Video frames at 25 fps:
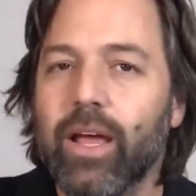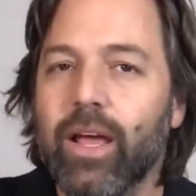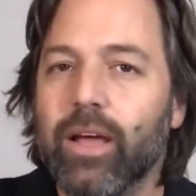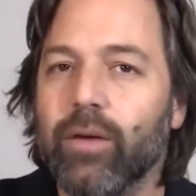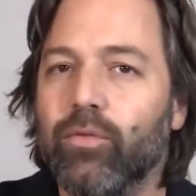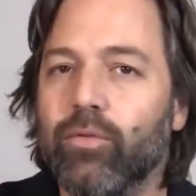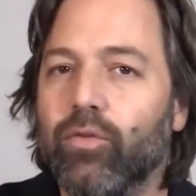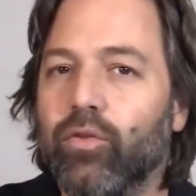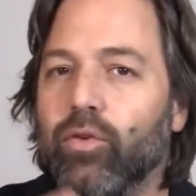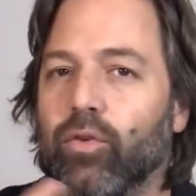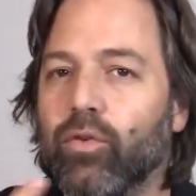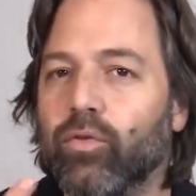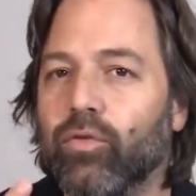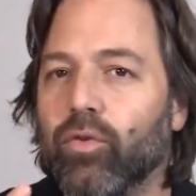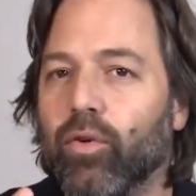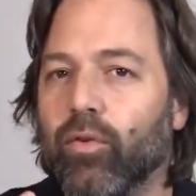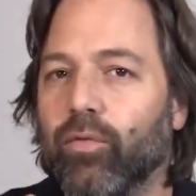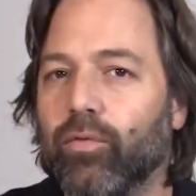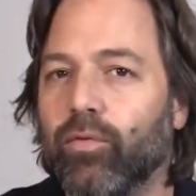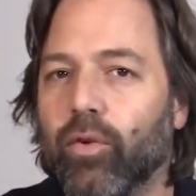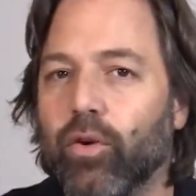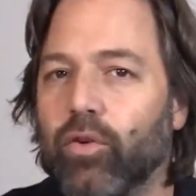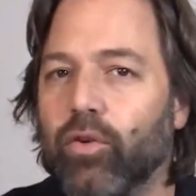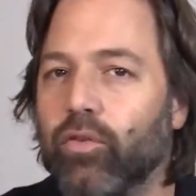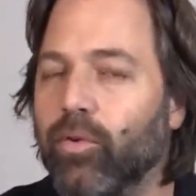It was useful
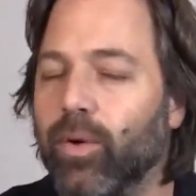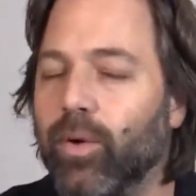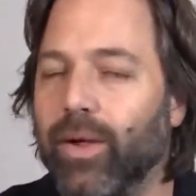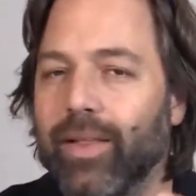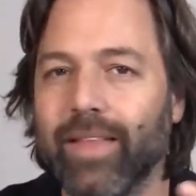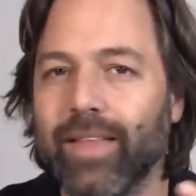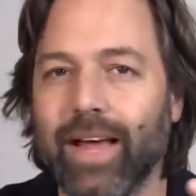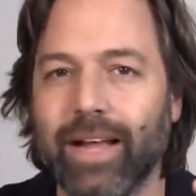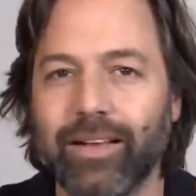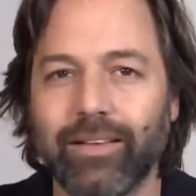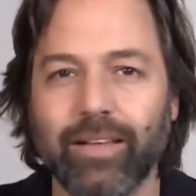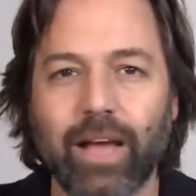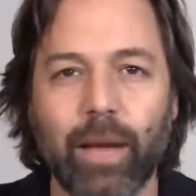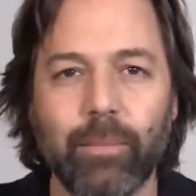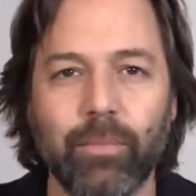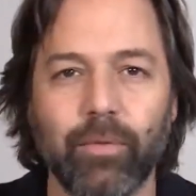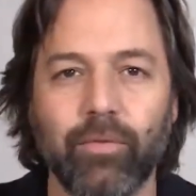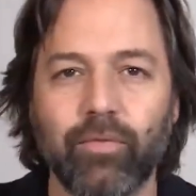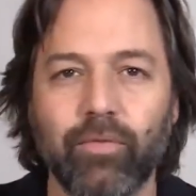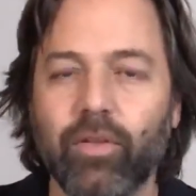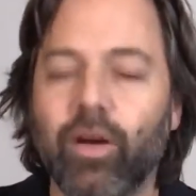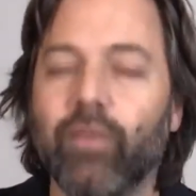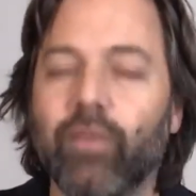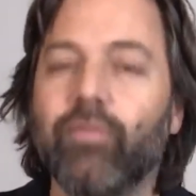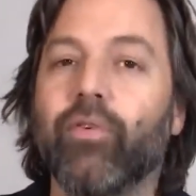for doing that type
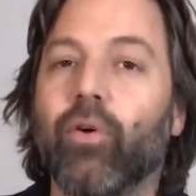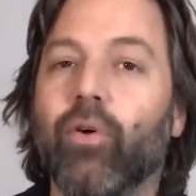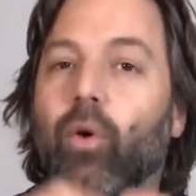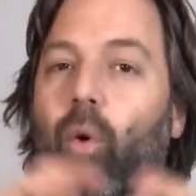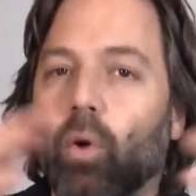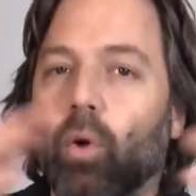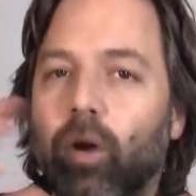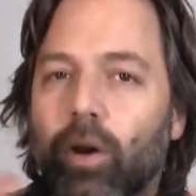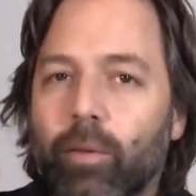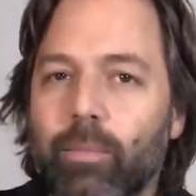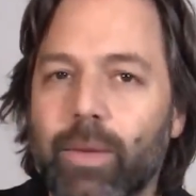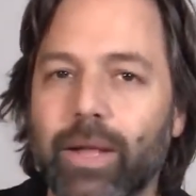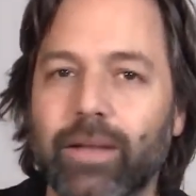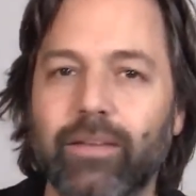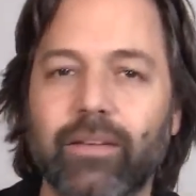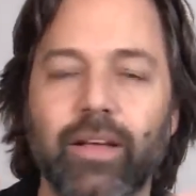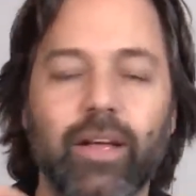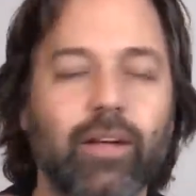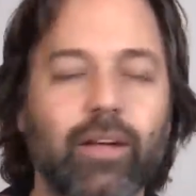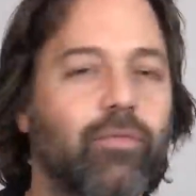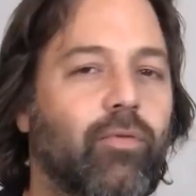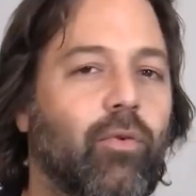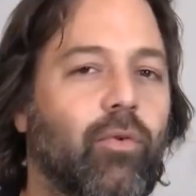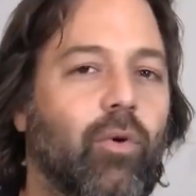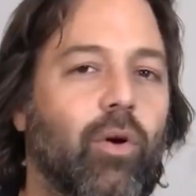of stuff, for
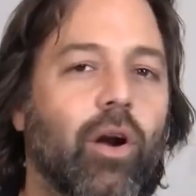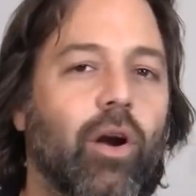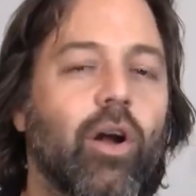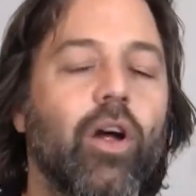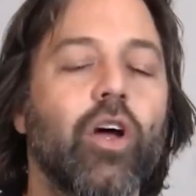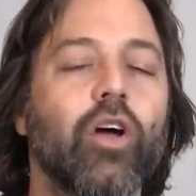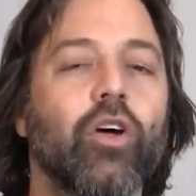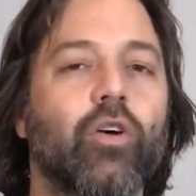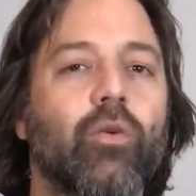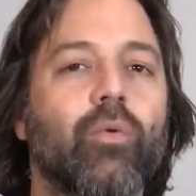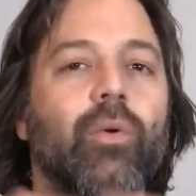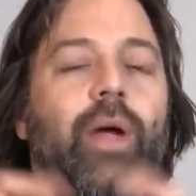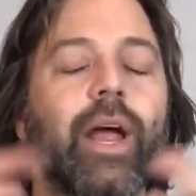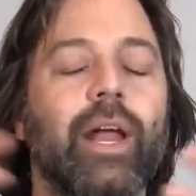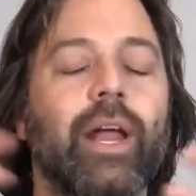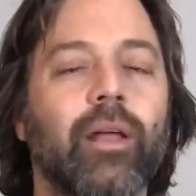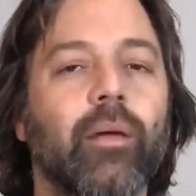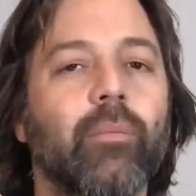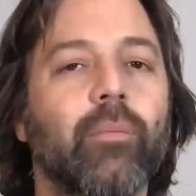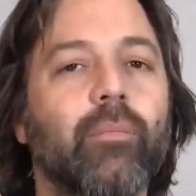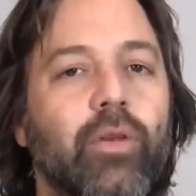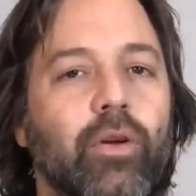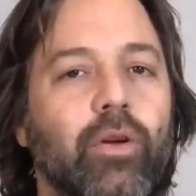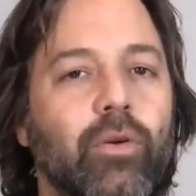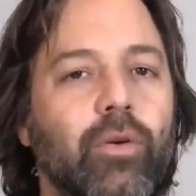ornamenting, for
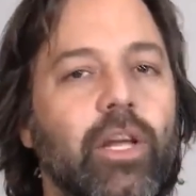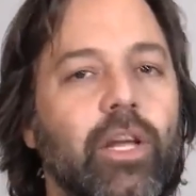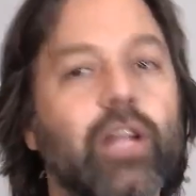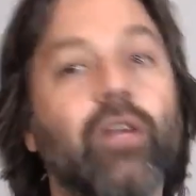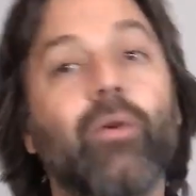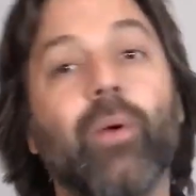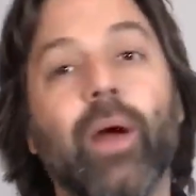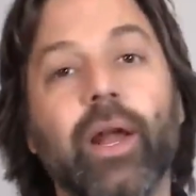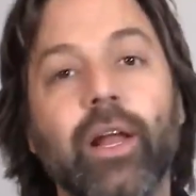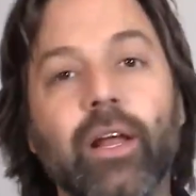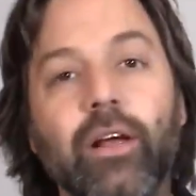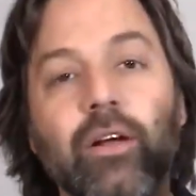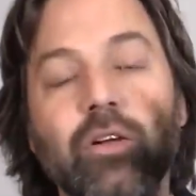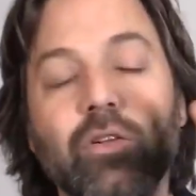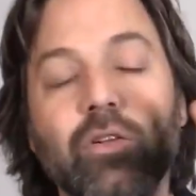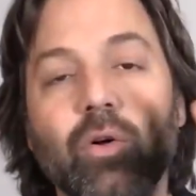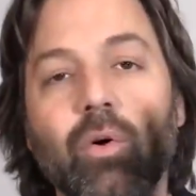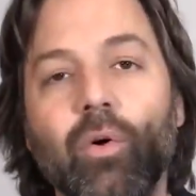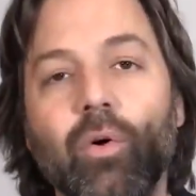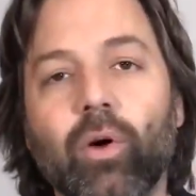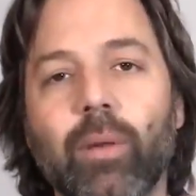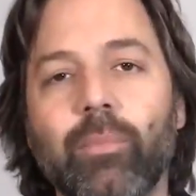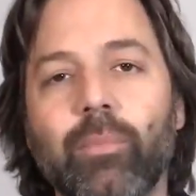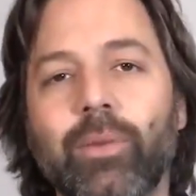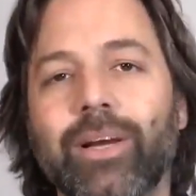creating beauty, creating
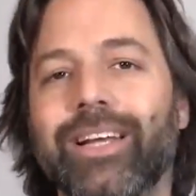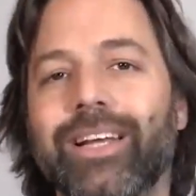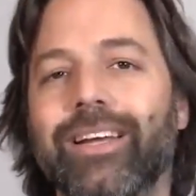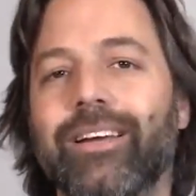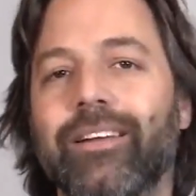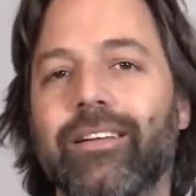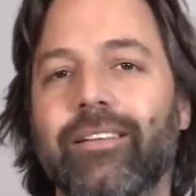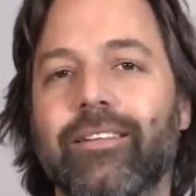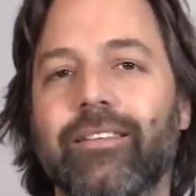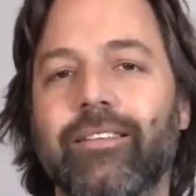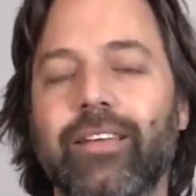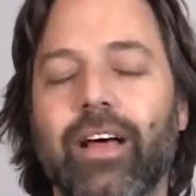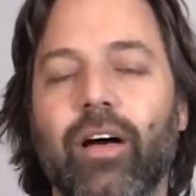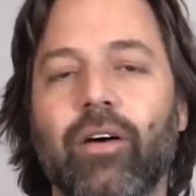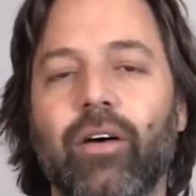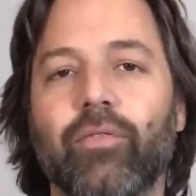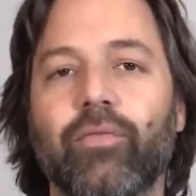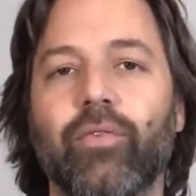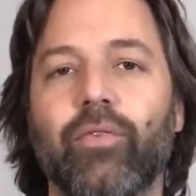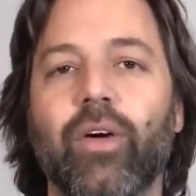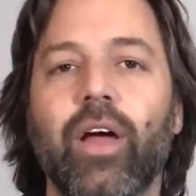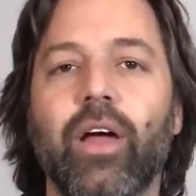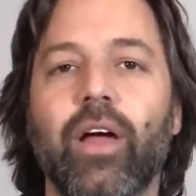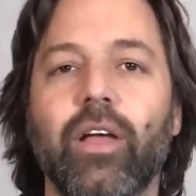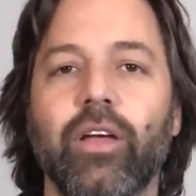glory. But in
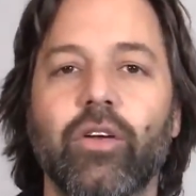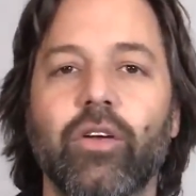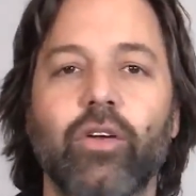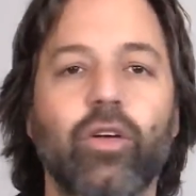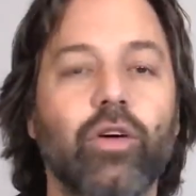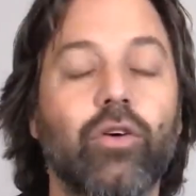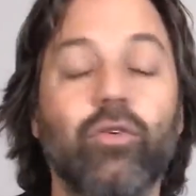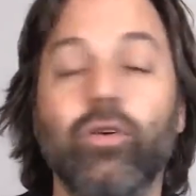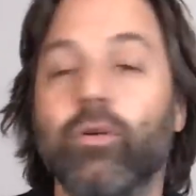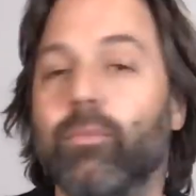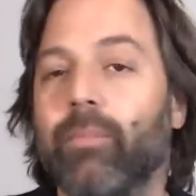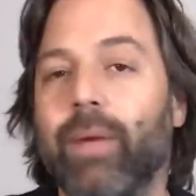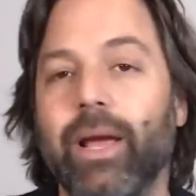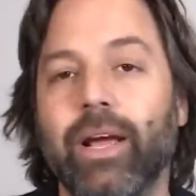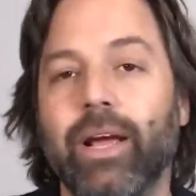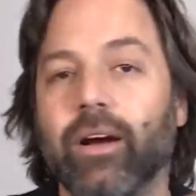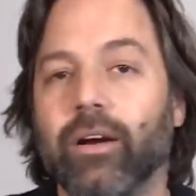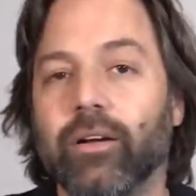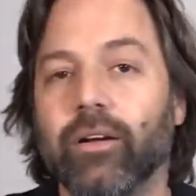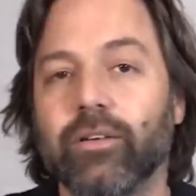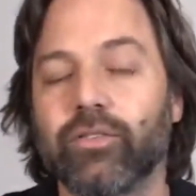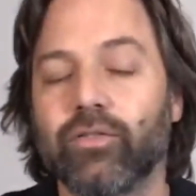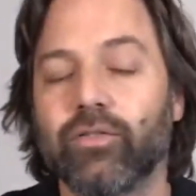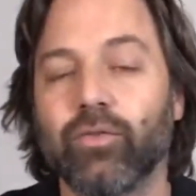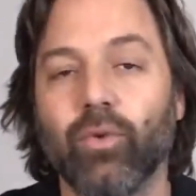itself, you couldn't make
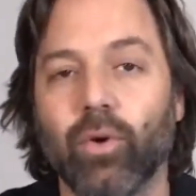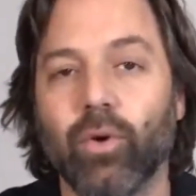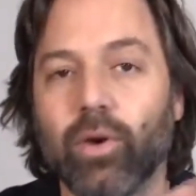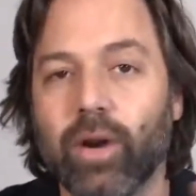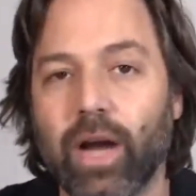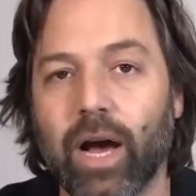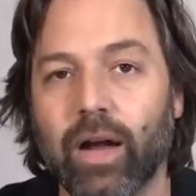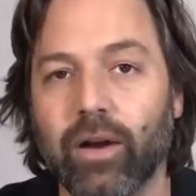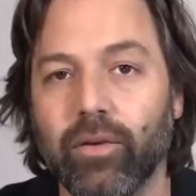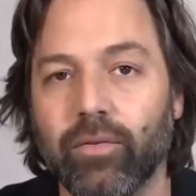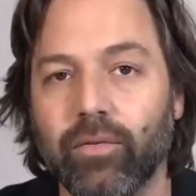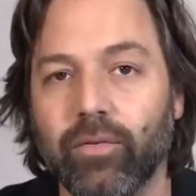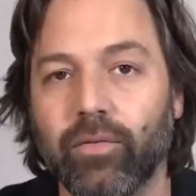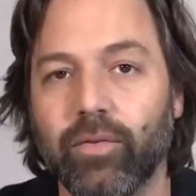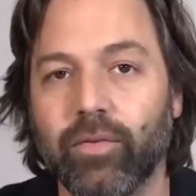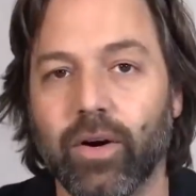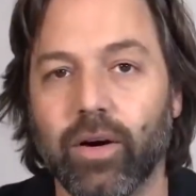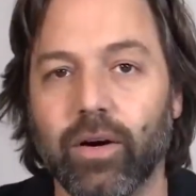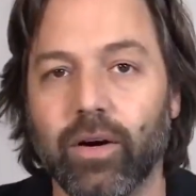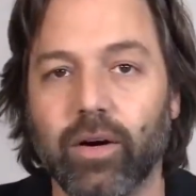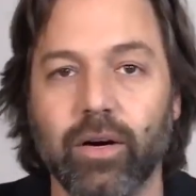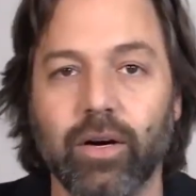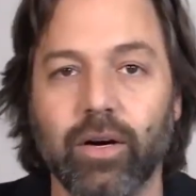a sword out of,